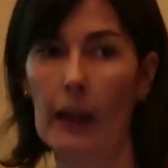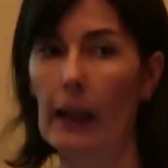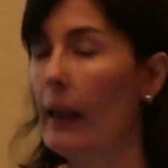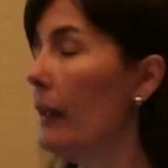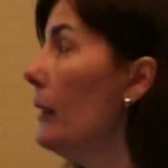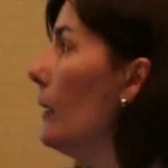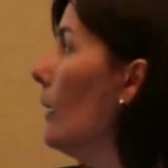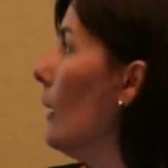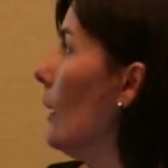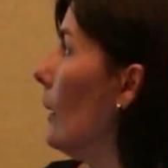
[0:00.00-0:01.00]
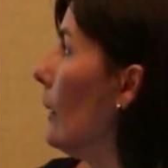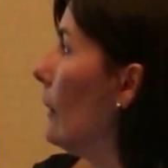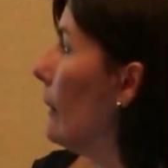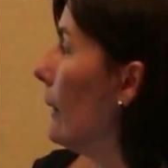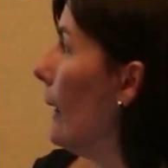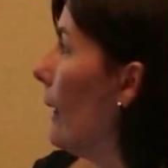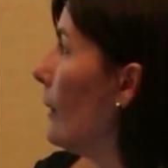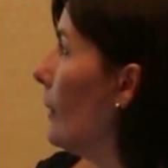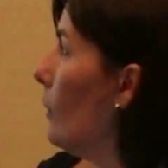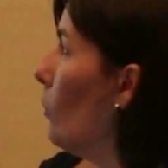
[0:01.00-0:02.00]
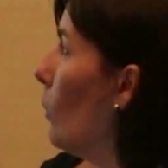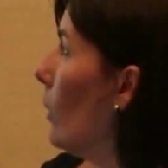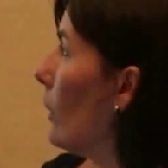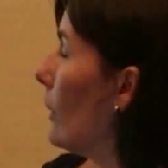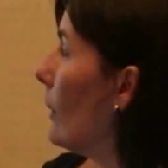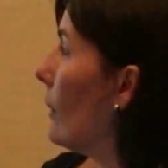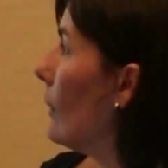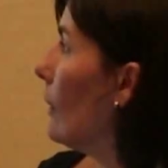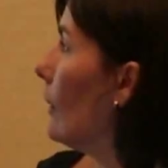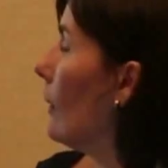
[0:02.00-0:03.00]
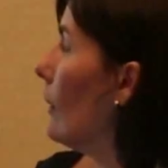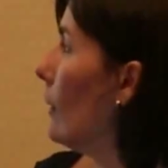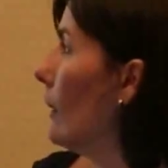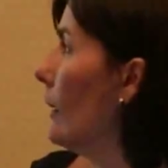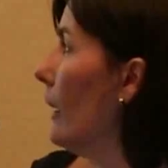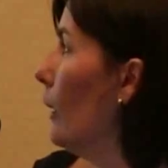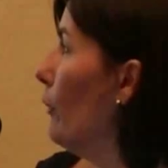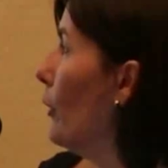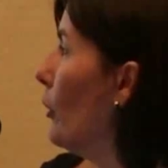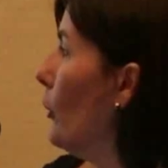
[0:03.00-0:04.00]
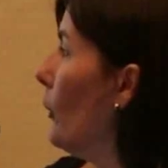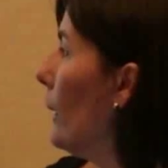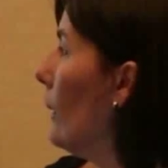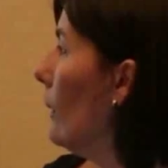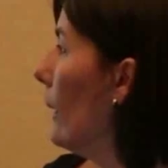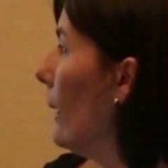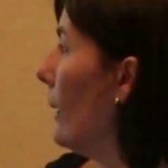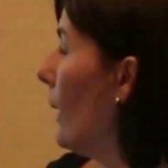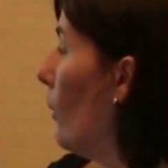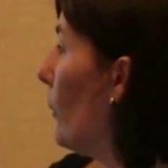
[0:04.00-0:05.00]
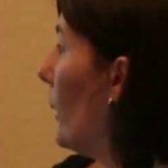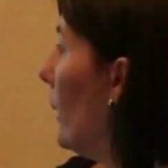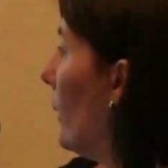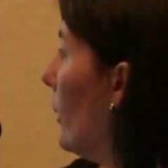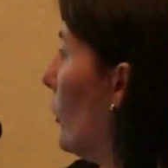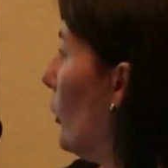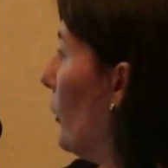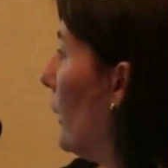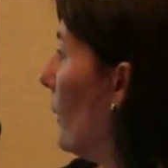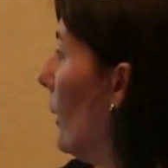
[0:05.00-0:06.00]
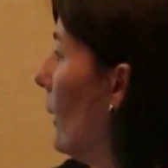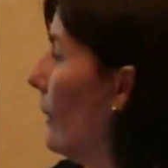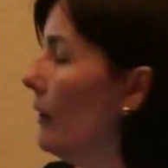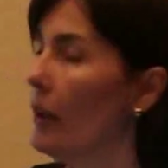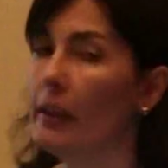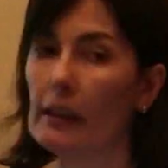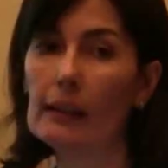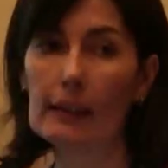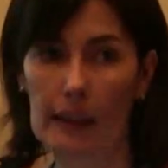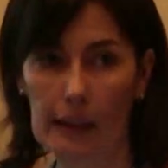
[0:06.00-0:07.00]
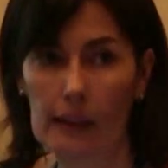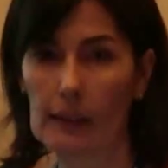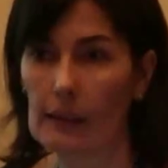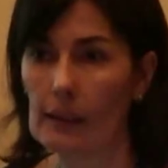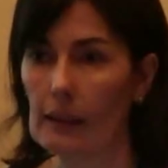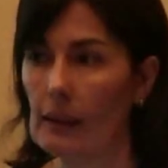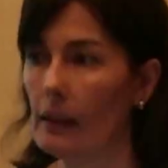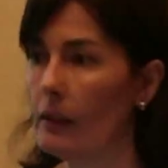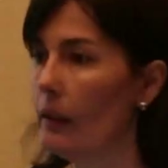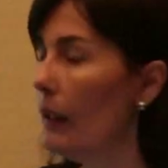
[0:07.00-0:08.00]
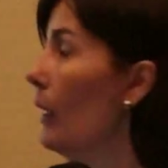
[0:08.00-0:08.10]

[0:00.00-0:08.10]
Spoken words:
And the data was saved during that time, here during 13 seconds. Okay.